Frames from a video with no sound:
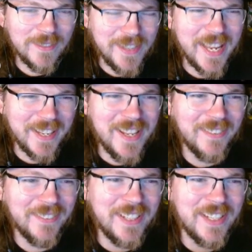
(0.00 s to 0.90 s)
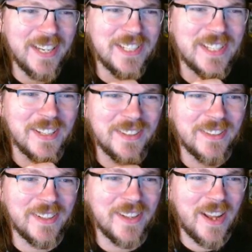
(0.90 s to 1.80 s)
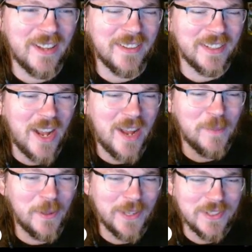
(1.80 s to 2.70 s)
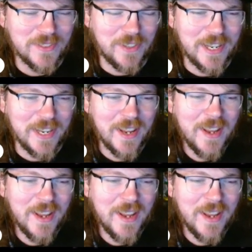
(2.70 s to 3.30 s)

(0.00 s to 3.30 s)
yeah, just the combo there is funny.